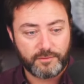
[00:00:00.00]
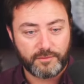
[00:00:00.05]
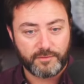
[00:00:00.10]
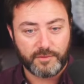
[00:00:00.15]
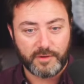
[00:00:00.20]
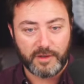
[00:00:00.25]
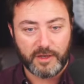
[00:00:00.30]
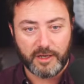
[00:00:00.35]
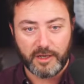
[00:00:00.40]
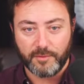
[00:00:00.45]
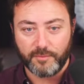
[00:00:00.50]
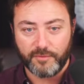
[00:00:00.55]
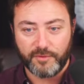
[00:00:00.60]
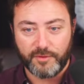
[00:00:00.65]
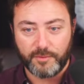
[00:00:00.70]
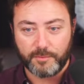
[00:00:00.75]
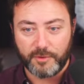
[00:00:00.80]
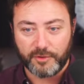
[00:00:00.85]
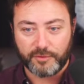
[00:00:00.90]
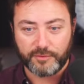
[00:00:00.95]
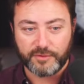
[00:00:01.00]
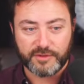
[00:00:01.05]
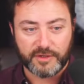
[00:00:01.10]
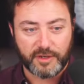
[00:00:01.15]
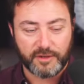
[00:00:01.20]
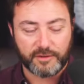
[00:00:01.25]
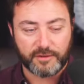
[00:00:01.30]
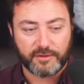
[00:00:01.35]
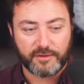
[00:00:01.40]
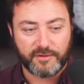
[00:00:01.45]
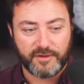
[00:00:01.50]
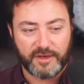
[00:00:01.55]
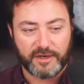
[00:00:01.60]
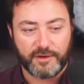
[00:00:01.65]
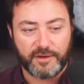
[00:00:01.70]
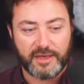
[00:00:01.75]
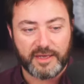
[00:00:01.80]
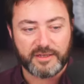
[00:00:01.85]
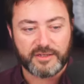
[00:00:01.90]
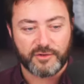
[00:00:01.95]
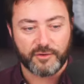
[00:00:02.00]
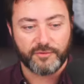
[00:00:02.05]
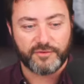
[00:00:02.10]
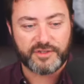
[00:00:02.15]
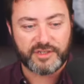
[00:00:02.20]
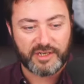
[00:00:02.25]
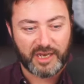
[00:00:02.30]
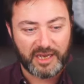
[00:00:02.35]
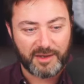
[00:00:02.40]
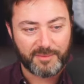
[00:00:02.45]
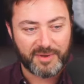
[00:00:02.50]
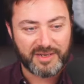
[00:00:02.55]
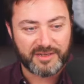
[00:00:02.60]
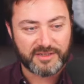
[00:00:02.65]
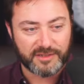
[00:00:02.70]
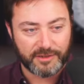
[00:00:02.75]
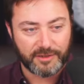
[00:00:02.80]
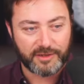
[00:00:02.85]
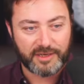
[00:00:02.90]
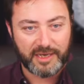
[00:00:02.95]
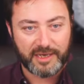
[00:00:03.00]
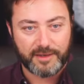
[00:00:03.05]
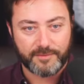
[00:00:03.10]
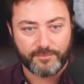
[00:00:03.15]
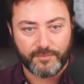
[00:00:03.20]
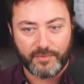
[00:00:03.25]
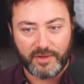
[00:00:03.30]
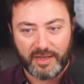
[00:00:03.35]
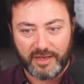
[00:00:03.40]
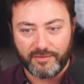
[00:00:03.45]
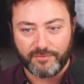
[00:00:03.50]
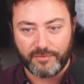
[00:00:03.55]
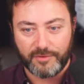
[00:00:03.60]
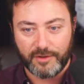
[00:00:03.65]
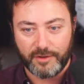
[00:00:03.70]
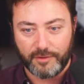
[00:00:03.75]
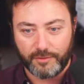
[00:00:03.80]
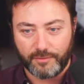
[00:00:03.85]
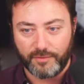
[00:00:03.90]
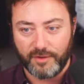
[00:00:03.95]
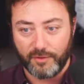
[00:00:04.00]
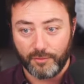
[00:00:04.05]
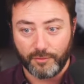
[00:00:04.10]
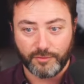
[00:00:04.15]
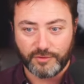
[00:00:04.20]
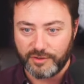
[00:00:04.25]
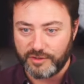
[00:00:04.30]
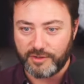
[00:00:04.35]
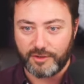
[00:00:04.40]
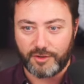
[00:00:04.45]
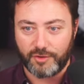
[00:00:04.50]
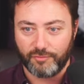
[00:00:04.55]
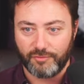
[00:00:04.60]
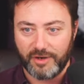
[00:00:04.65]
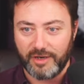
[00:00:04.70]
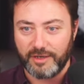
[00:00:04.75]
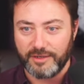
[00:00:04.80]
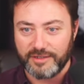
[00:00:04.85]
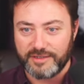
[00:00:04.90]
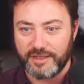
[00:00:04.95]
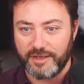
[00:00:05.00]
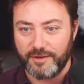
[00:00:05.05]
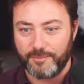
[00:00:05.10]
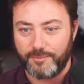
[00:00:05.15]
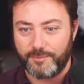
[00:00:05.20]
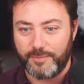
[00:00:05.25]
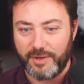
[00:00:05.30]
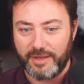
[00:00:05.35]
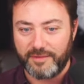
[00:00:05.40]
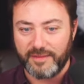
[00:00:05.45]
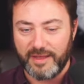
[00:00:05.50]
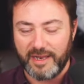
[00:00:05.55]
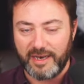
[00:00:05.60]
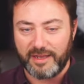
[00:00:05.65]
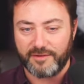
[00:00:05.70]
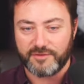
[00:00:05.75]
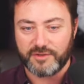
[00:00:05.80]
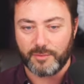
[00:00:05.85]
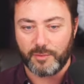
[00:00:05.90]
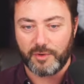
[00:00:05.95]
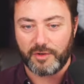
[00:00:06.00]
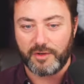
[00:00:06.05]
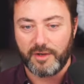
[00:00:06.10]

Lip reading: The models they don't get sort of samey to look at, even though they're all just gorillas that are beating the hell out of someone.